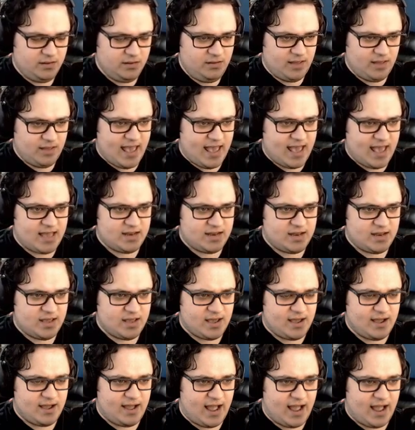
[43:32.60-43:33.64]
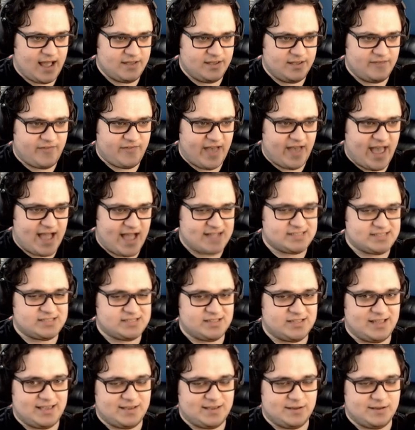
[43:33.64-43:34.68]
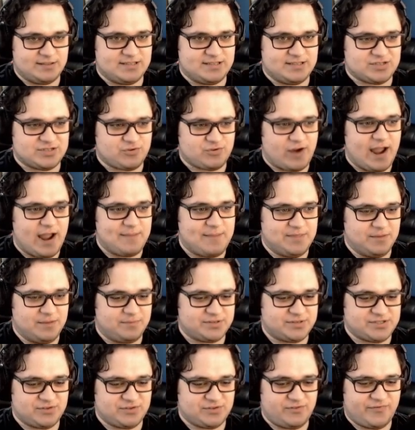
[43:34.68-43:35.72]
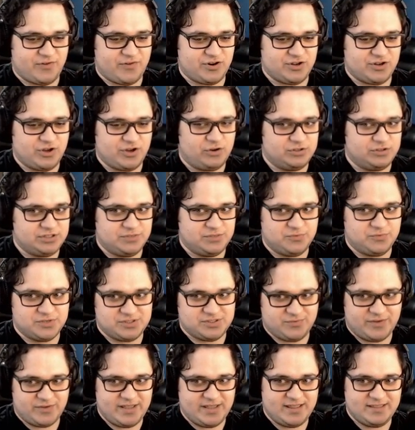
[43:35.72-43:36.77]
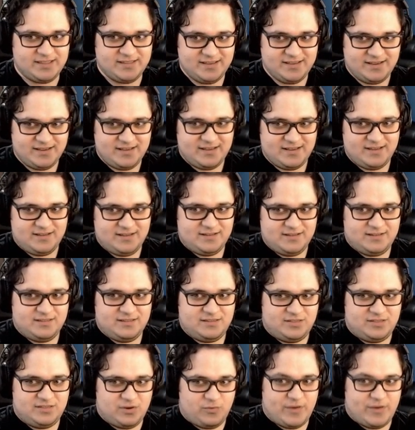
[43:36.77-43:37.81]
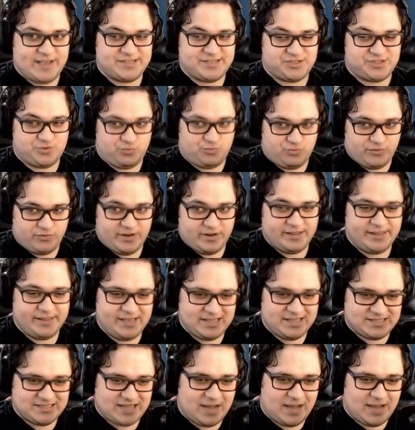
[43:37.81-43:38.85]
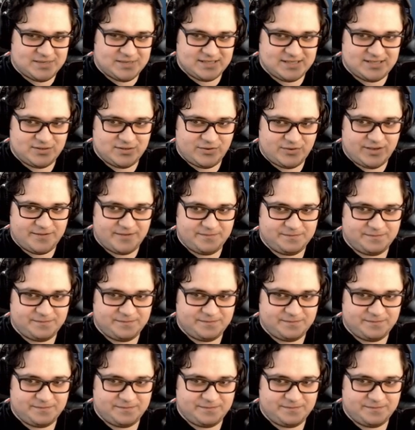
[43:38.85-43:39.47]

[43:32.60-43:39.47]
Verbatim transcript: and I, if I had to like describe them, Persona four Golden was when the West really adopted to it,